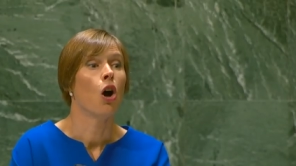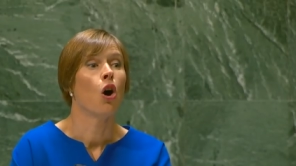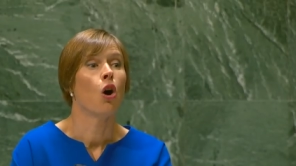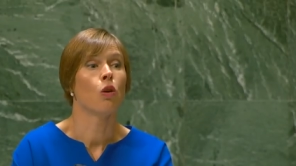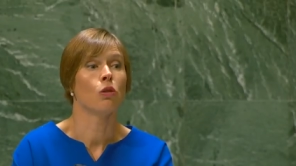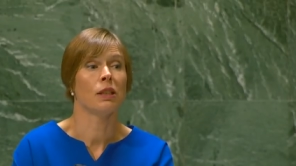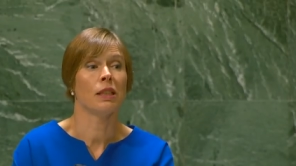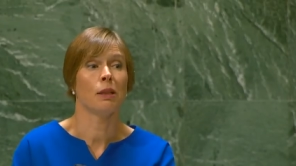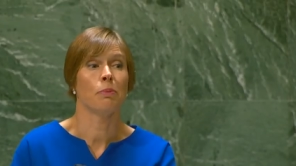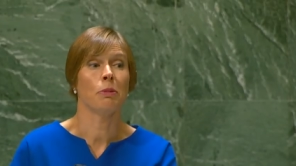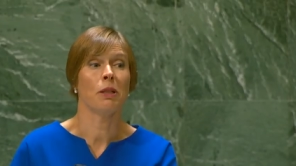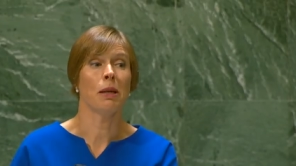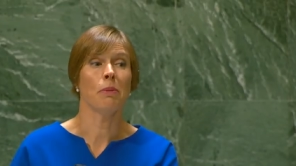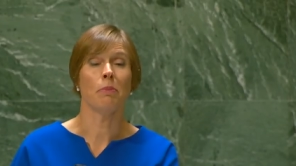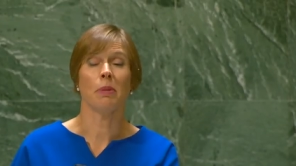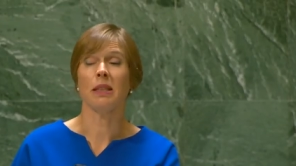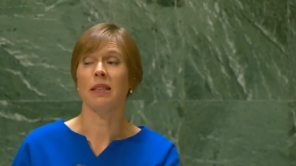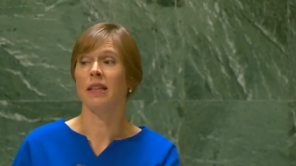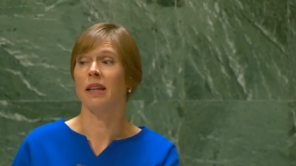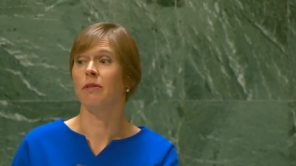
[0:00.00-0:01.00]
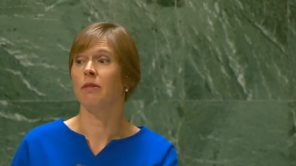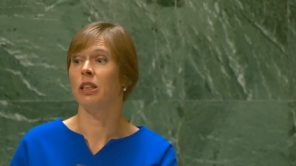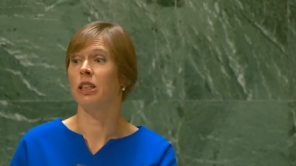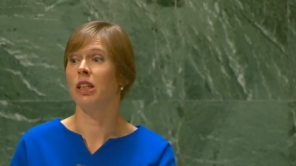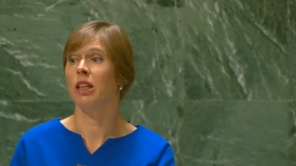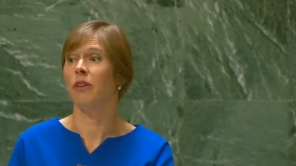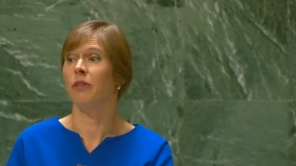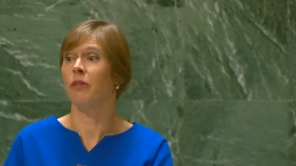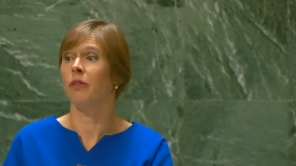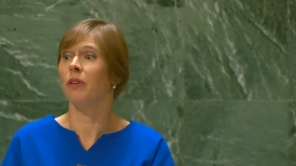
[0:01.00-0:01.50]
On September
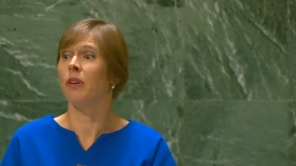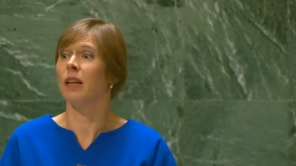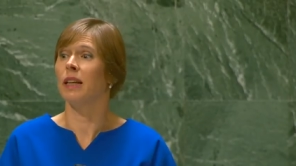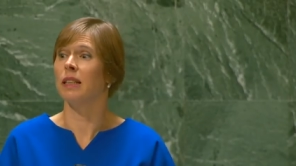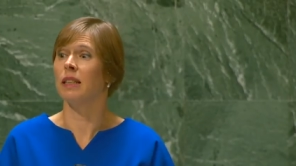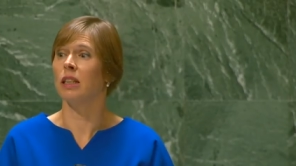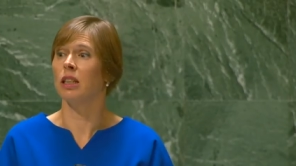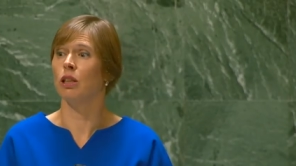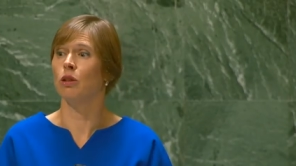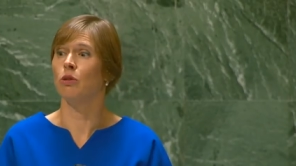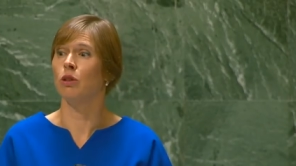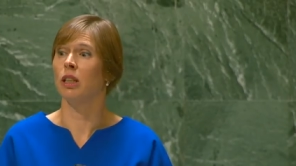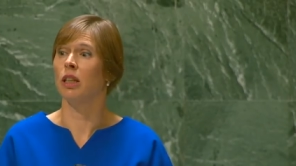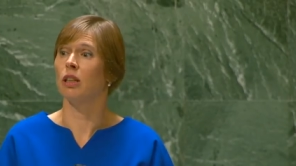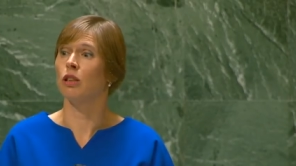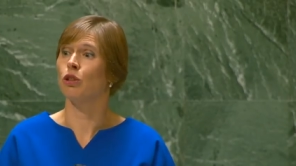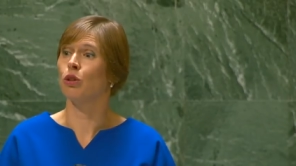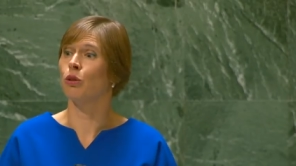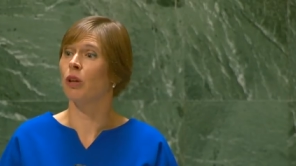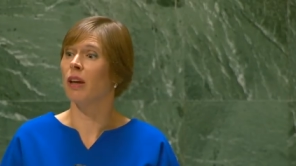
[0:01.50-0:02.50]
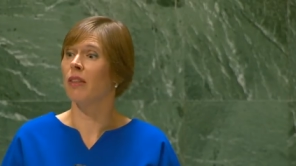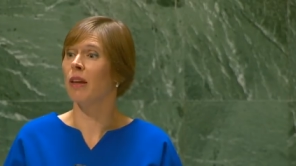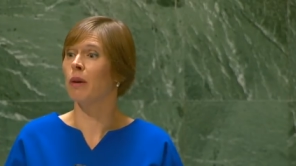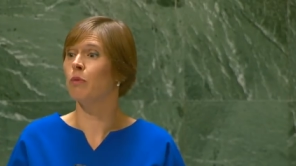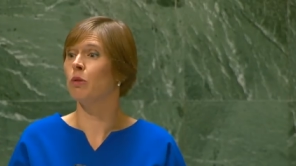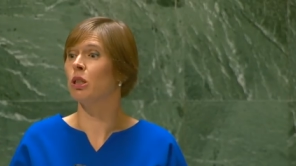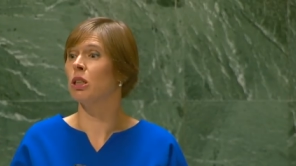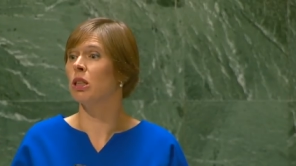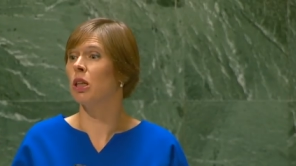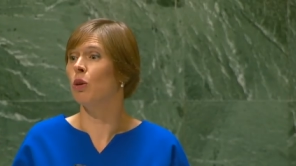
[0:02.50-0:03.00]
17th, Estonia, together
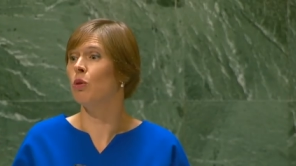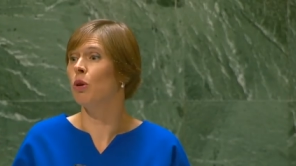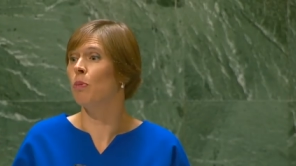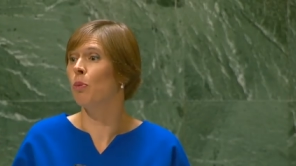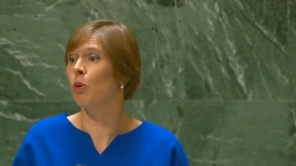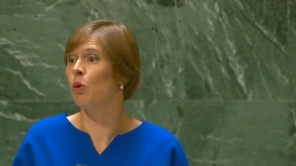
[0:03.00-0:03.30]
with our